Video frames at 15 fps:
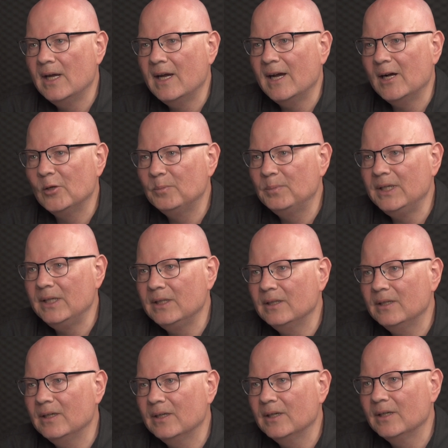helping
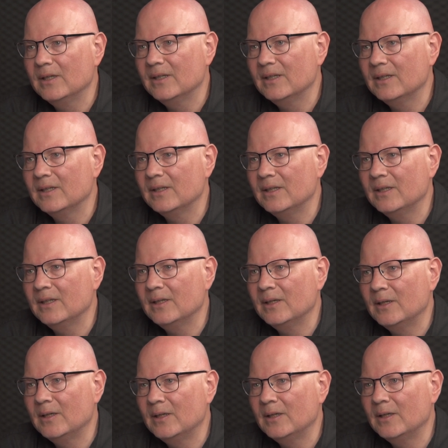
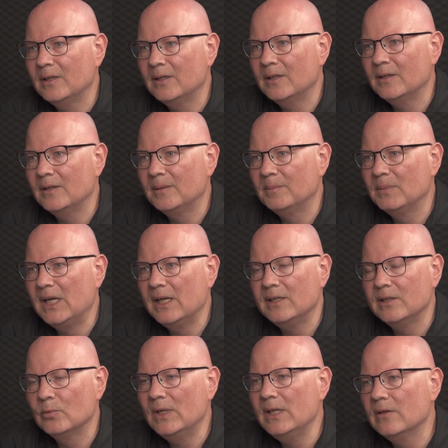are
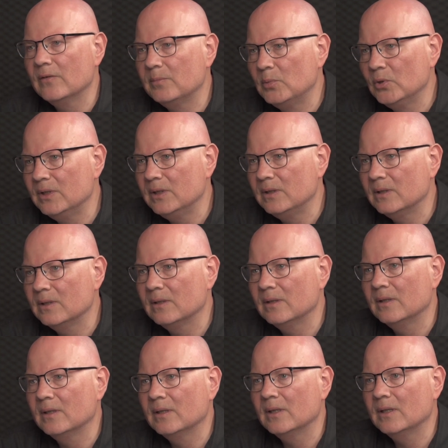getting rid of Putin,
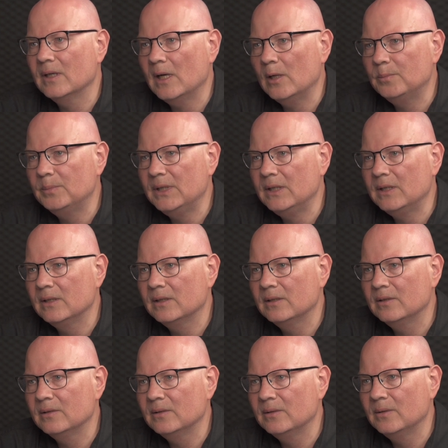helping
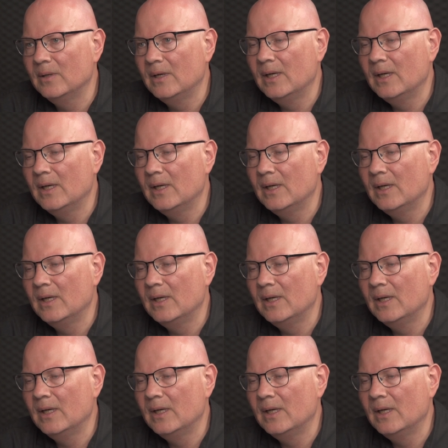to